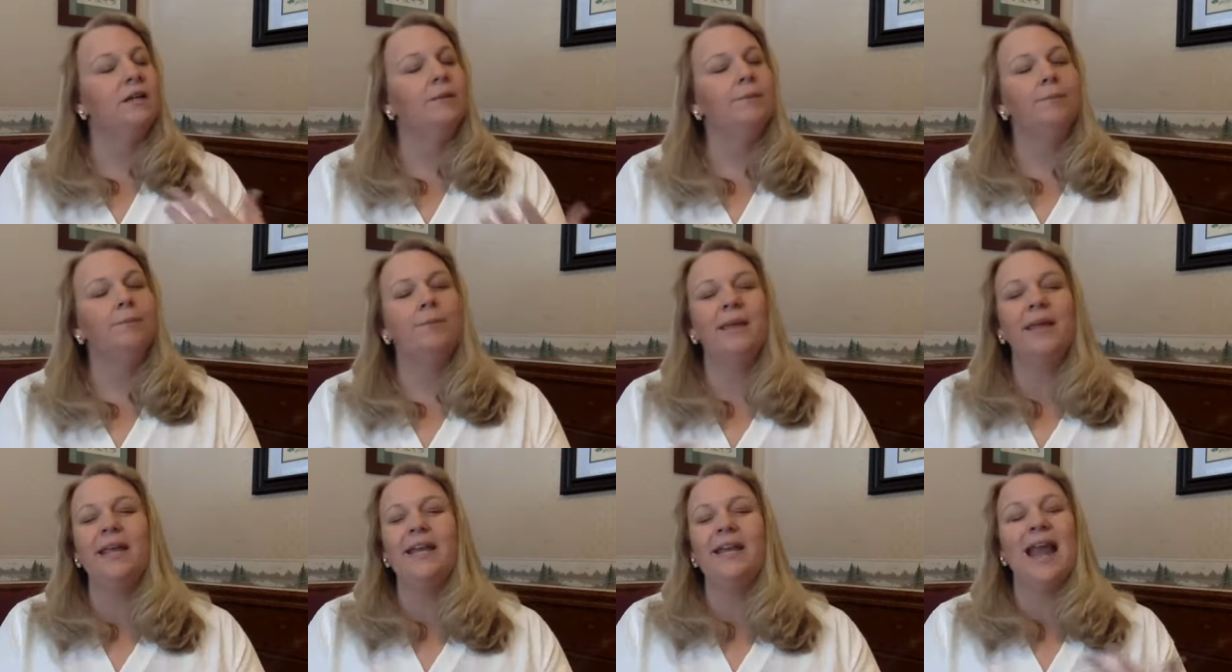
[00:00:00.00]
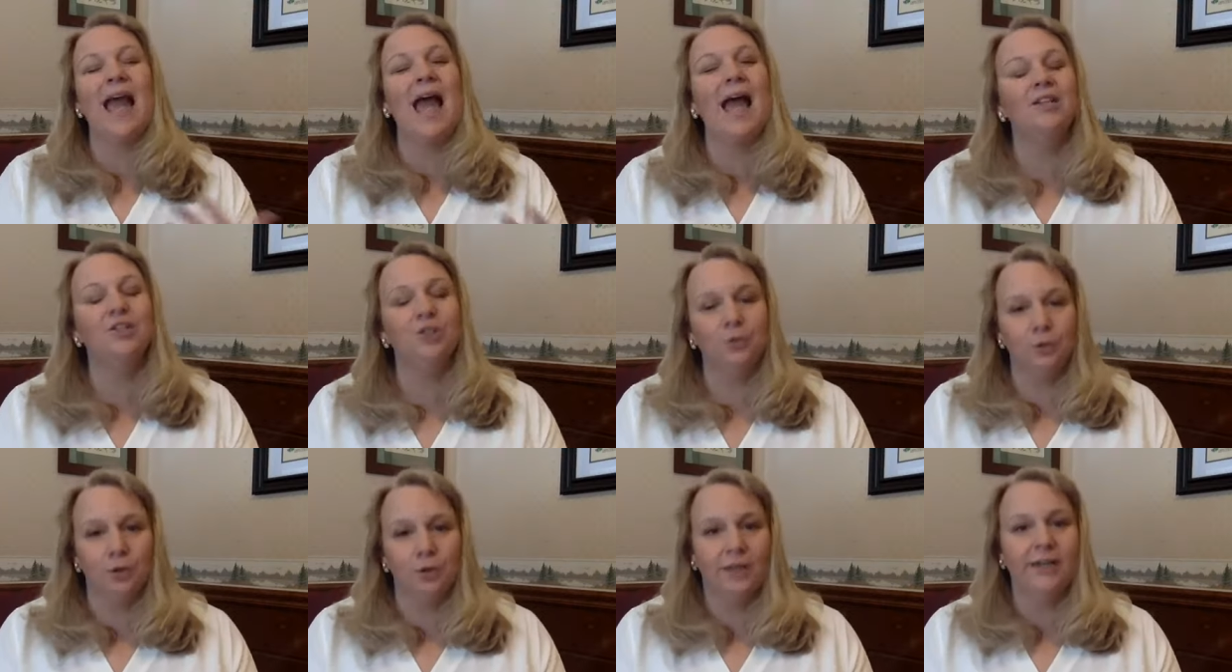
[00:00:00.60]
be
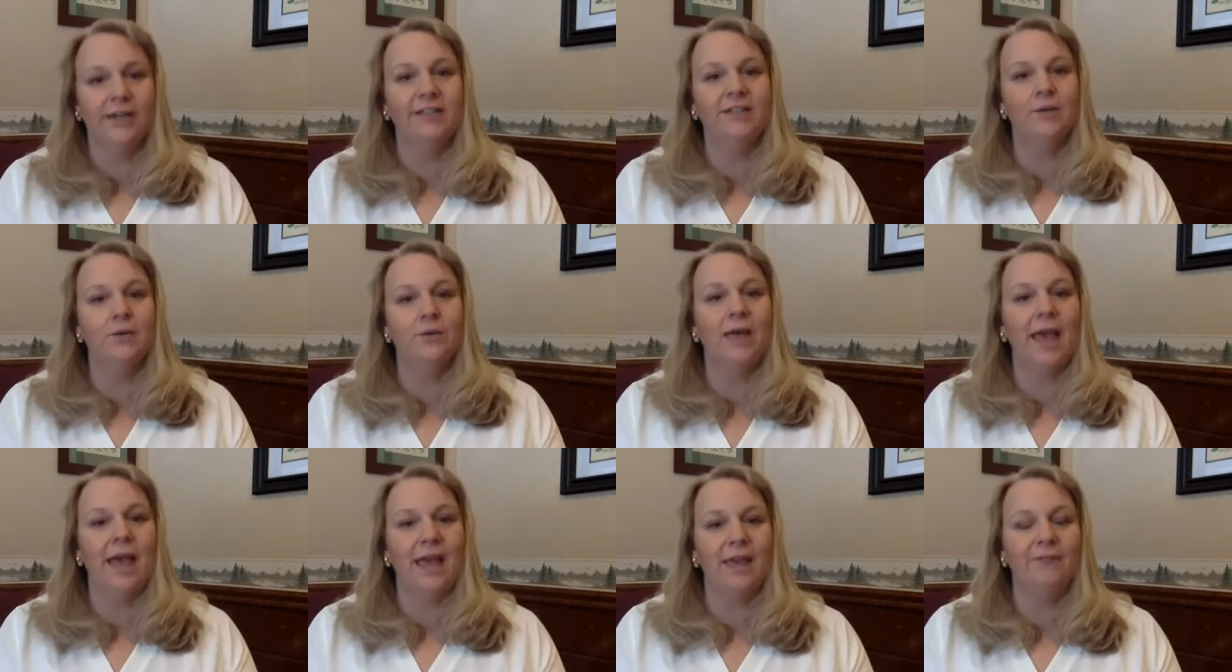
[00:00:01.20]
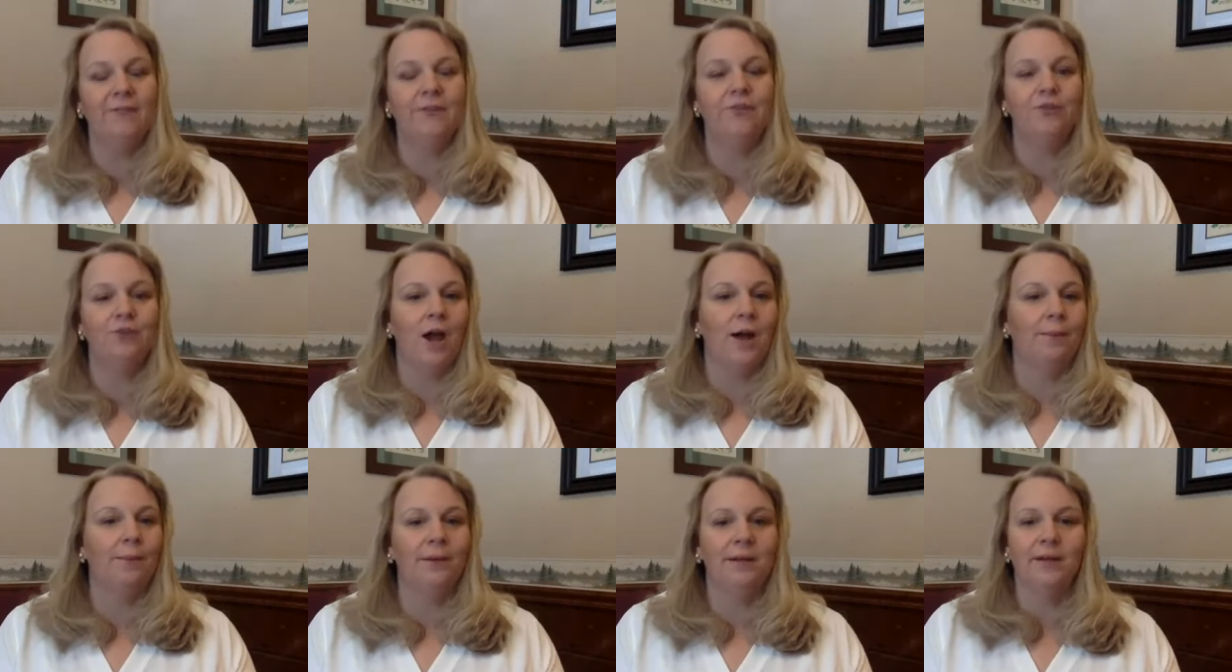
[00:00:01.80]
natural. And it's okay if you
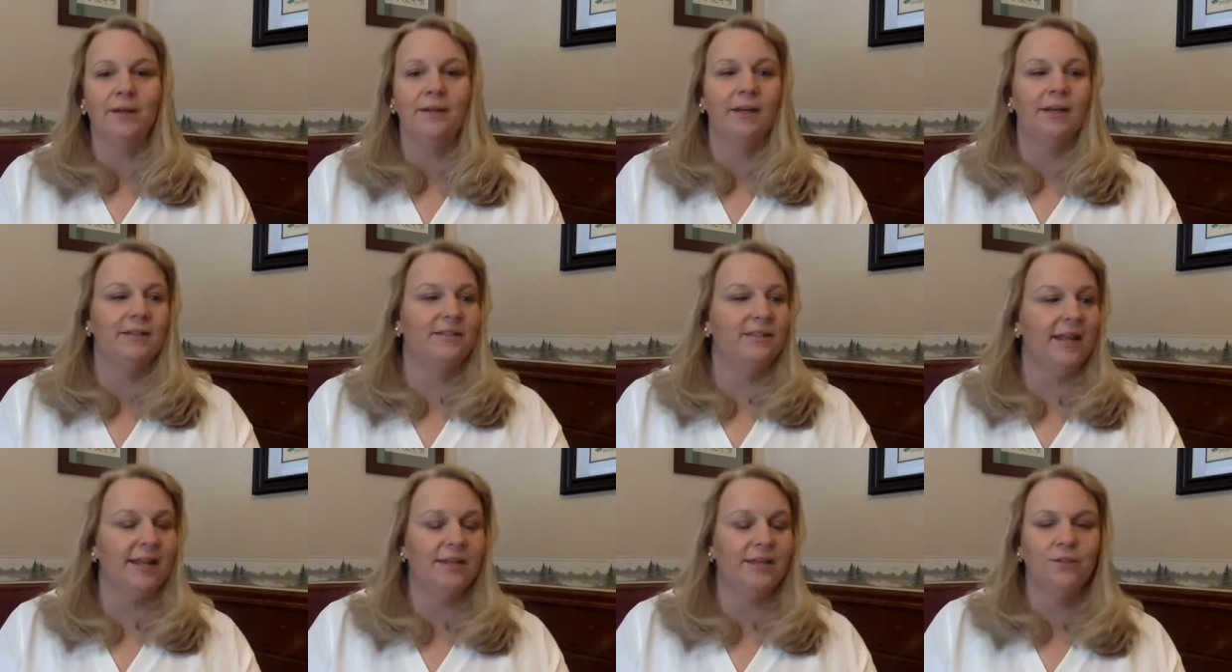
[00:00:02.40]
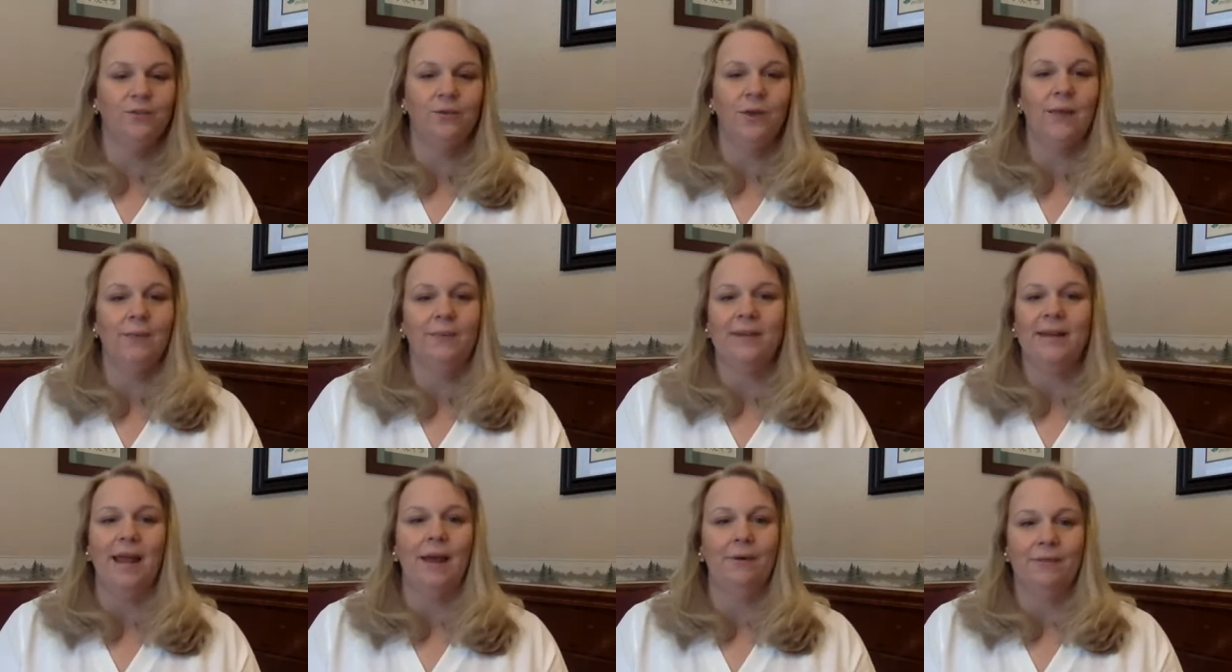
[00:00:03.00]
drop a sentence
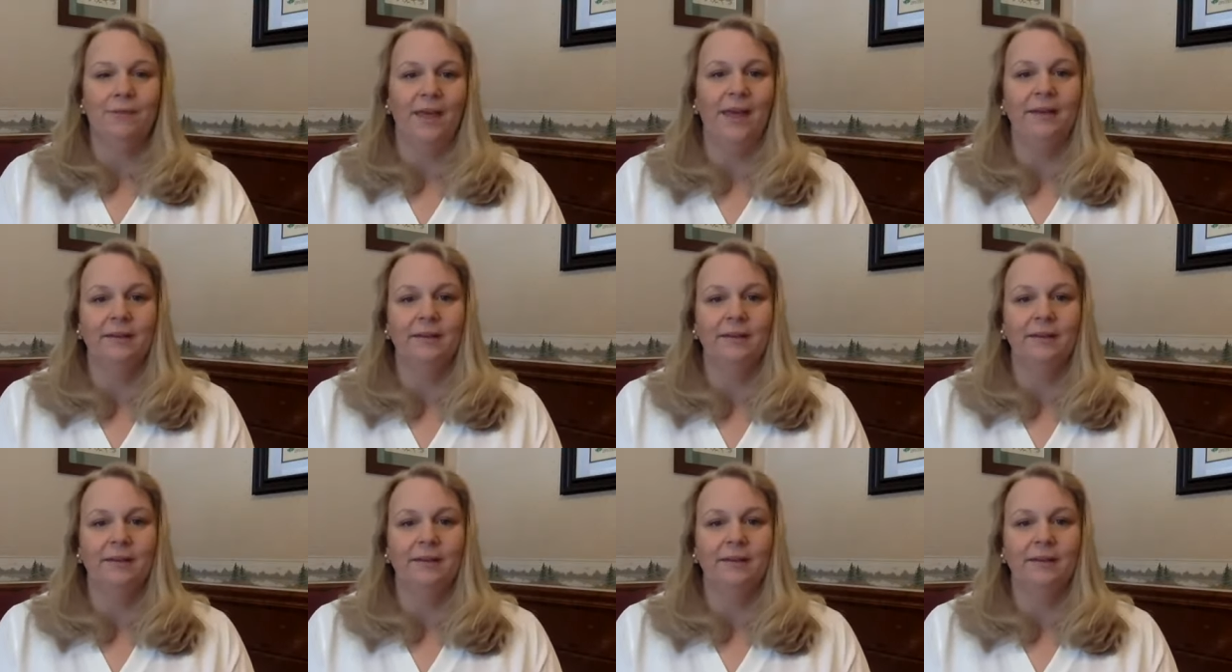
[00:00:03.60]
fragment now and then.